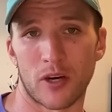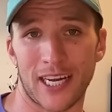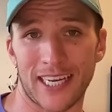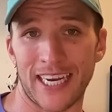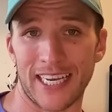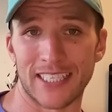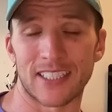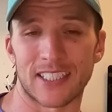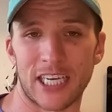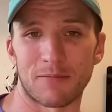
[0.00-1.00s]
Like it is
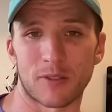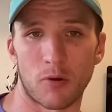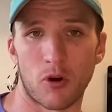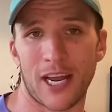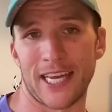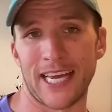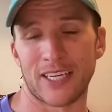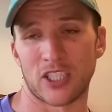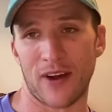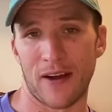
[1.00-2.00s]
a team sport. Like,
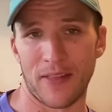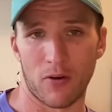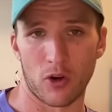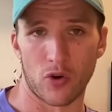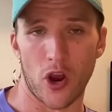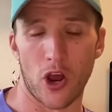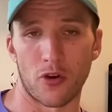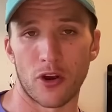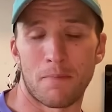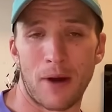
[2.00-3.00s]
yes, you're out there on your
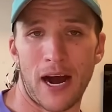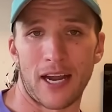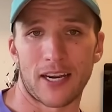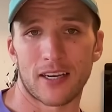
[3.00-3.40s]
own, but